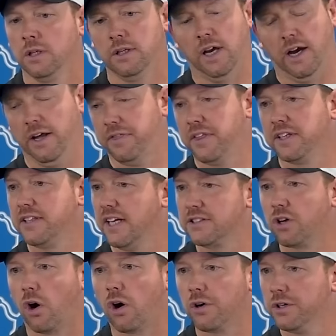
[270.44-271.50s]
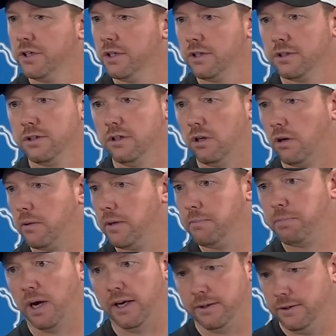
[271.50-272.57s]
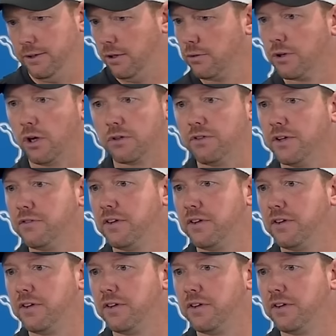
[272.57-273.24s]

Yeah, I think that's hard. You know, I mean, but you know, the